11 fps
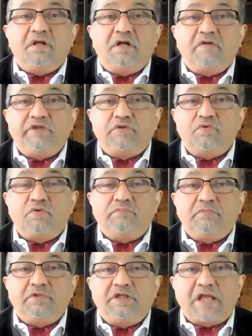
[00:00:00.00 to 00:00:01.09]
uh, with whom
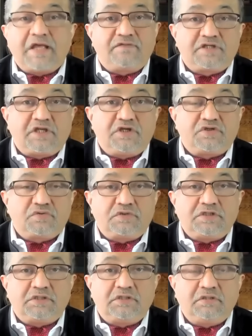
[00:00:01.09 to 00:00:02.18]
it has
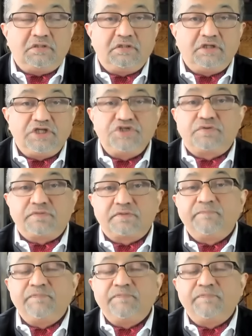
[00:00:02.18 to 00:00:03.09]
territorial issues.